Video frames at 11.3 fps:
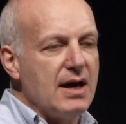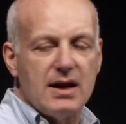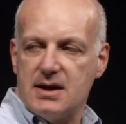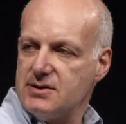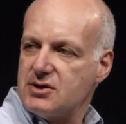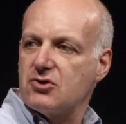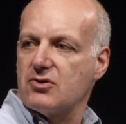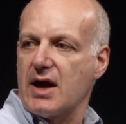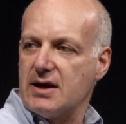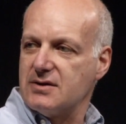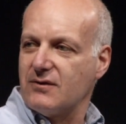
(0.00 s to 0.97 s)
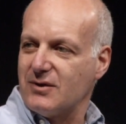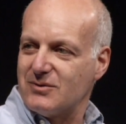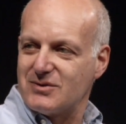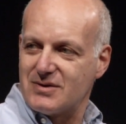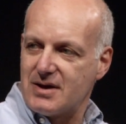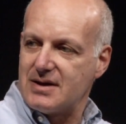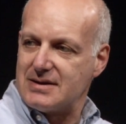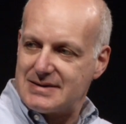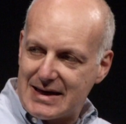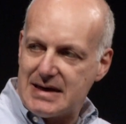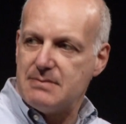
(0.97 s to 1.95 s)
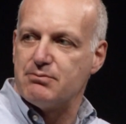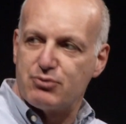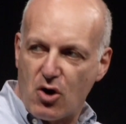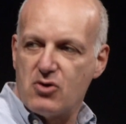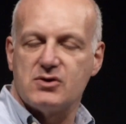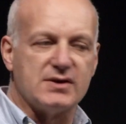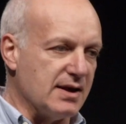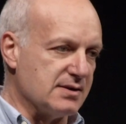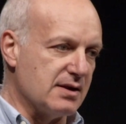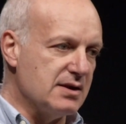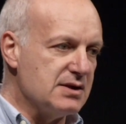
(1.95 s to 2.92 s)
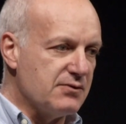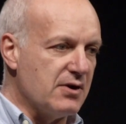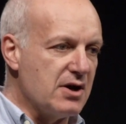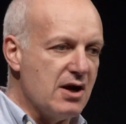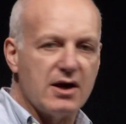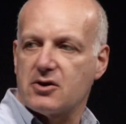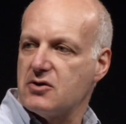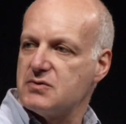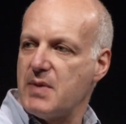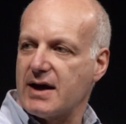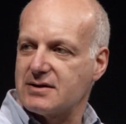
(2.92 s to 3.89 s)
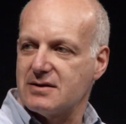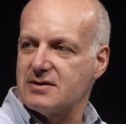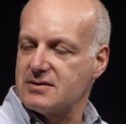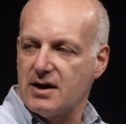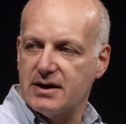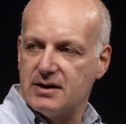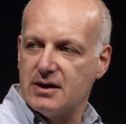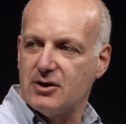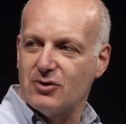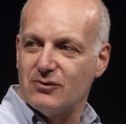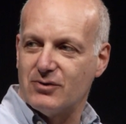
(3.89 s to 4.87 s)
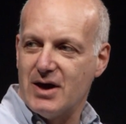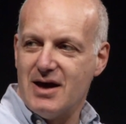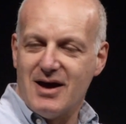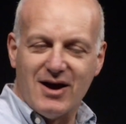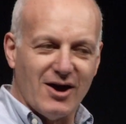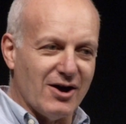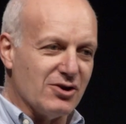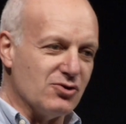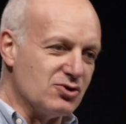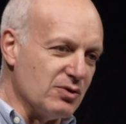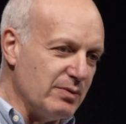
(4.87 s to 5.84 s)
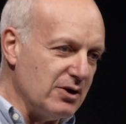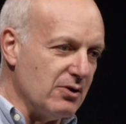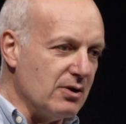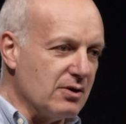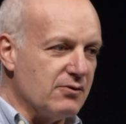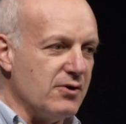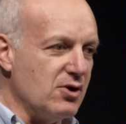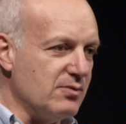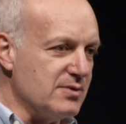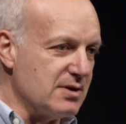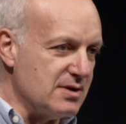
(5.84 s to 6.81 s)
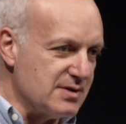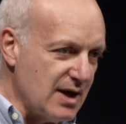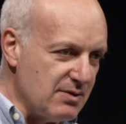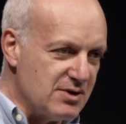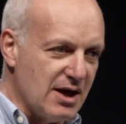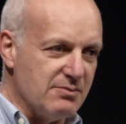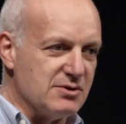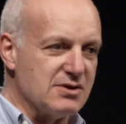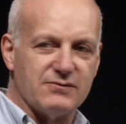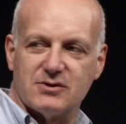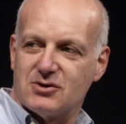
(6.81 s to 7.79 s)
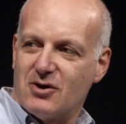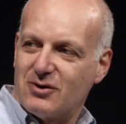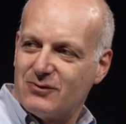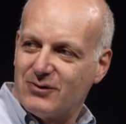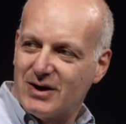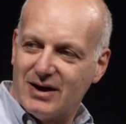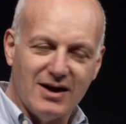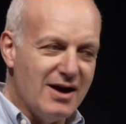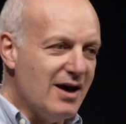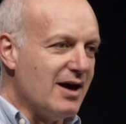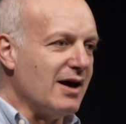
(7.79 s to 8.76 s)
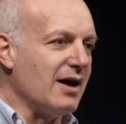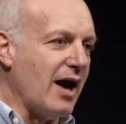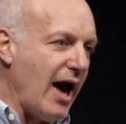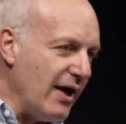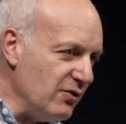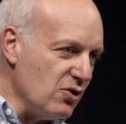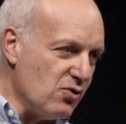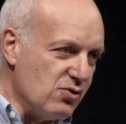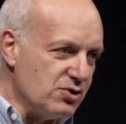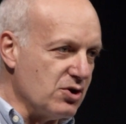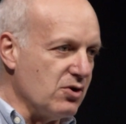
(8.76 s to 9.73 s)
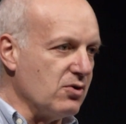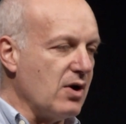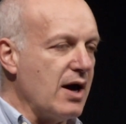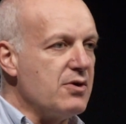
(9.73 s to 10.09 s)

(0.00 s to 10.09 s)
It is a creative and team process. I think it's very hard. It goes back to this idea of you should be doing the film at the same time as the photography and the audio.